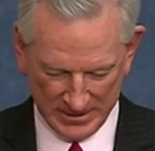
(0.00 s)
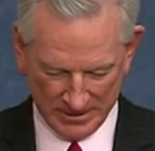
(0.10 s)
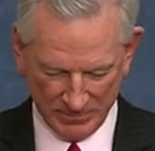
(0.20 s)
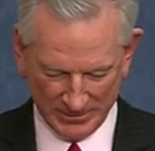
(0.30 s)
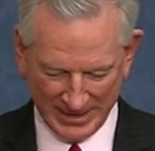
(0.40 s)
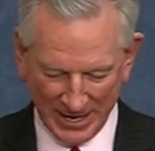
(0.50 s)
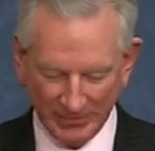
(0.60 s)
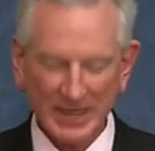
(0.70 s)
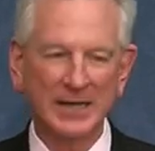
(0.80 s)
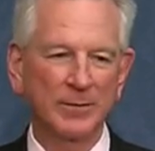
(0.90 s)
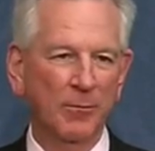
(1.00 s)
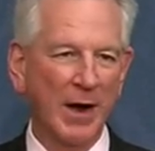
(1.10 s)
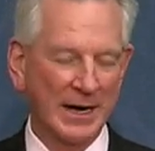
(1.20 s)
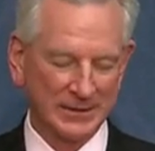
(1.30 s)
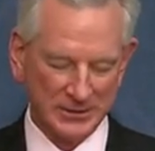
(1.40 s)
But the outdated
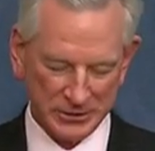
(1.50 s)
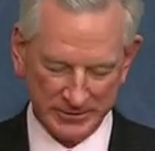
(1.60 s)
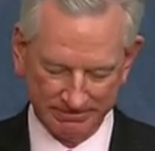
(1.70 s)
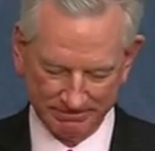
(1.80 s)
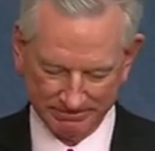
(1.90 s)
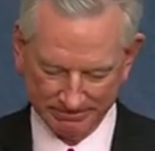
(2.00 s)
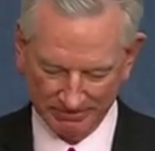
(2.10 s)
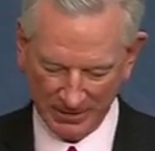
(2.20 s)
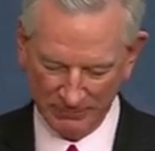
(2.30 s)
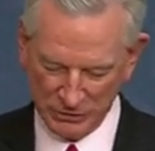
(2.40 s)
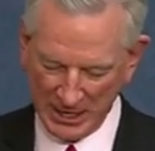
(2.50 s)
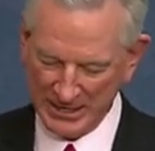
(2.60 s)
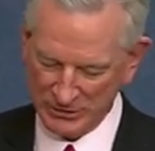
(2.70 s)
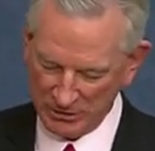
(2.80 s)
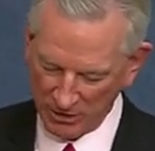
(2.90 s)
practice of
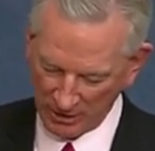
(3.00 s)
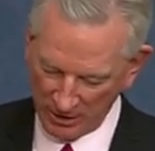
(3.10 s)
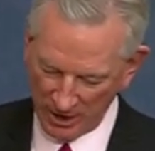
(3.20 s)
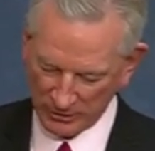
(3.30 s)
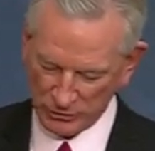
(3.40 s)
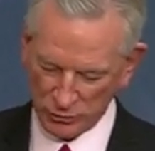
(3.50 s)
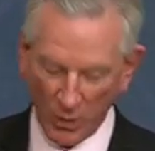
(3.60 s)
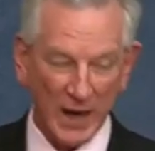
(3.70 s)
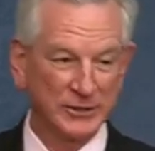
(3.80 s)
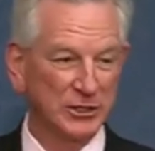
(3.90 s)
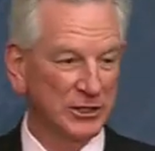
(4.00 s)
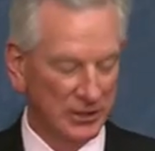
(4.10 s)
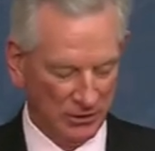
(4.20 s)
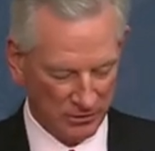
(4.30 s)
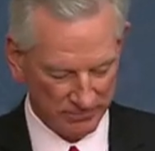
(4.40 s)
changing our clocks twice a
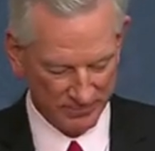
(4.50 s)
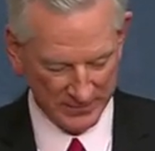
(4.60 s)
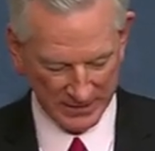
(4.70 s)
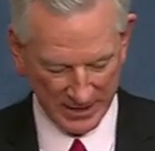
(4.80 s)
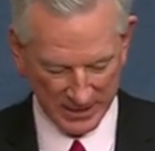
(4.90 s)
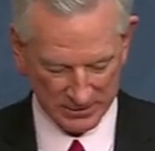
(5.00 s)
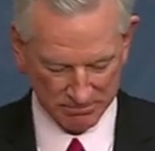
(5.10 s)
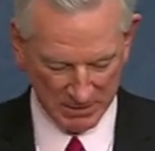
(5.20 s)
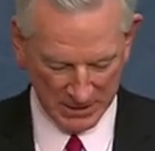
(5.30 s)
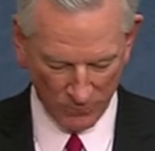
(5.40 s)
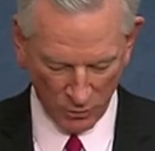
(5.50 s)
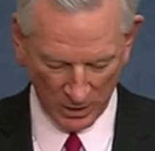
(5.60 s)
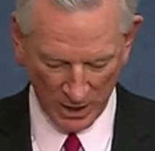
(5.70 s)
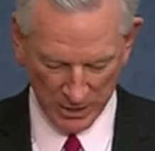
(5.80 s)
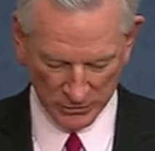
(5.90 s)
year has many more
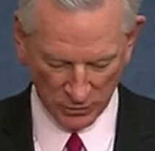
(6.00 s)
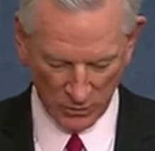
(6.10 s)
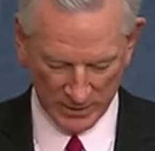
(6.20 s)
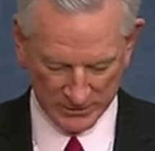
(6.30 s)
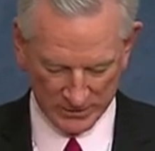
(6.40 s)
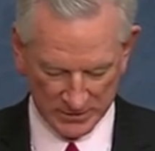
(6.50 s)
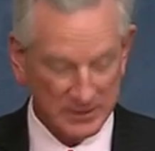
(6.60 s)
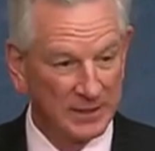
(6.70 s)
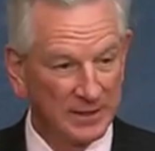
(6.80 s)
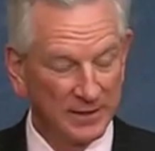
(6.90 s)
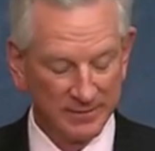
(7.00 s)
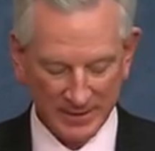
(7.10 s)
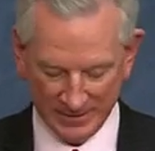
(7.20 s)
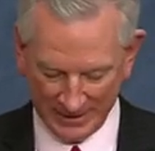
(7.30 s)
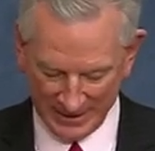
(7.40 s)
consequences
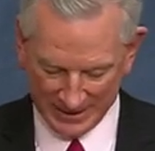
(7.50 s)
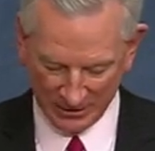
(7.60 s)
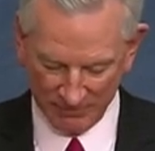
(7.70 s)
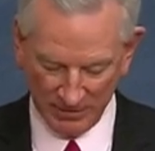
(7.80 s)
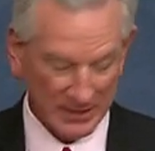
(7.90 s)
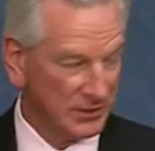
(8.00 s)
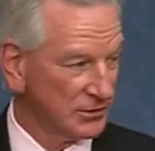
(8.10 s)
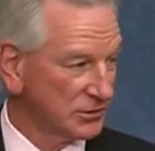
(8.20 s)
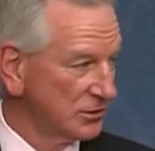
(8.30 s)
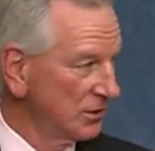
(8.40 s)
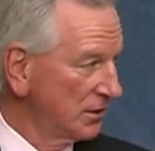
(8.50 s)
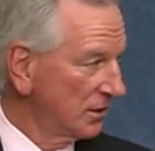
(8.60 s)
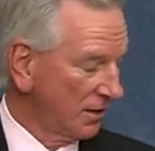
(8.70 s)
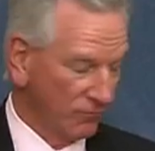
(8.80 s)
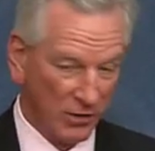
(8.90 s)
than the inconvenience
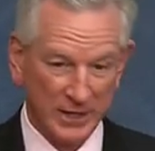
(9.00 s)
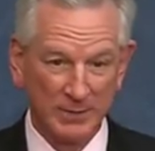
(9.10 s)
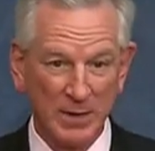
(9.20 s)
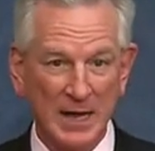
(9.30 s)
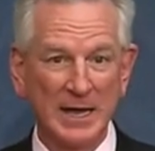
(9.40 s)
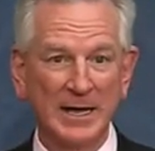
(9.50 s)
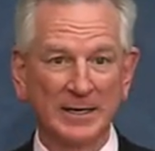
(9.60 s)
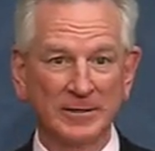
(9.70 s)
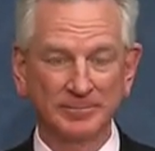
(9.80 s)
of running behind.